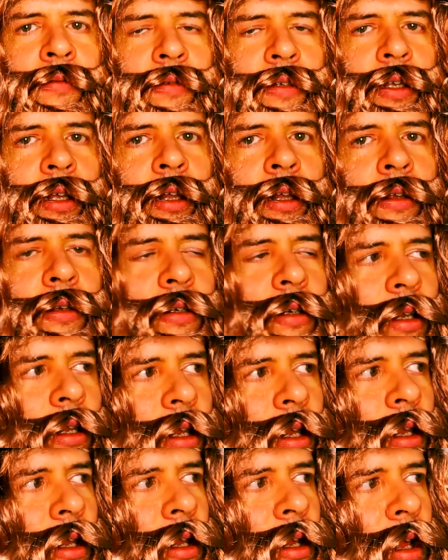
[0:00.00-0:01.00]
themselves,
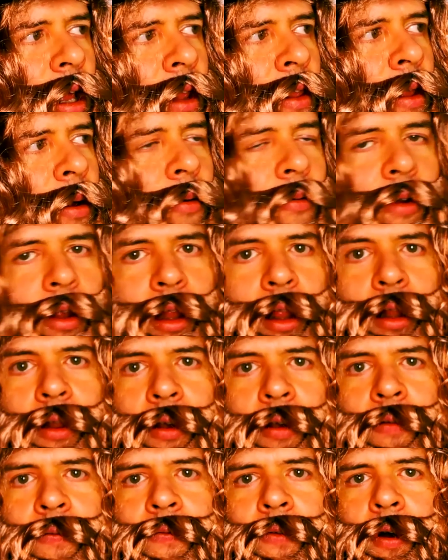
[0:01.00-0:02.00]
and they were really
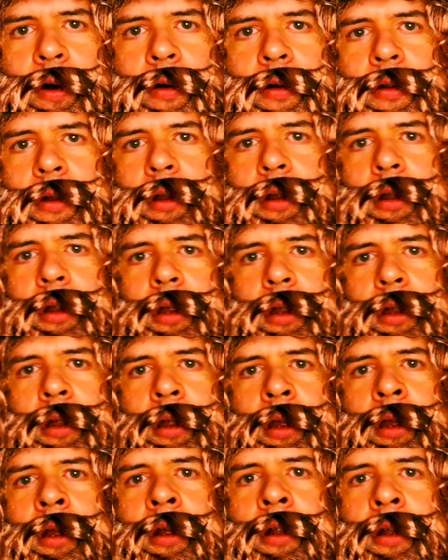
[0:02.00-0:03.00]
looking forward
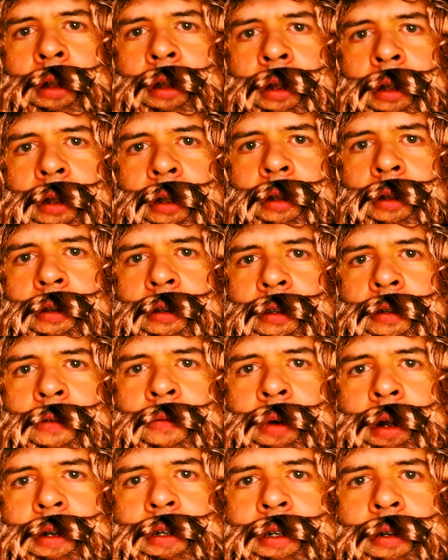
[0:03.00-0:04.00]
to
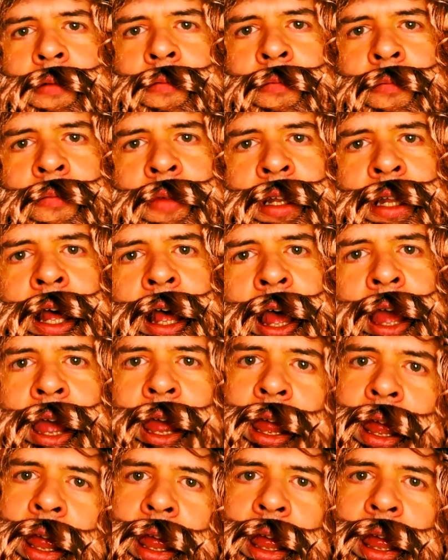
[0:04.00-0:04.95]
watching me die.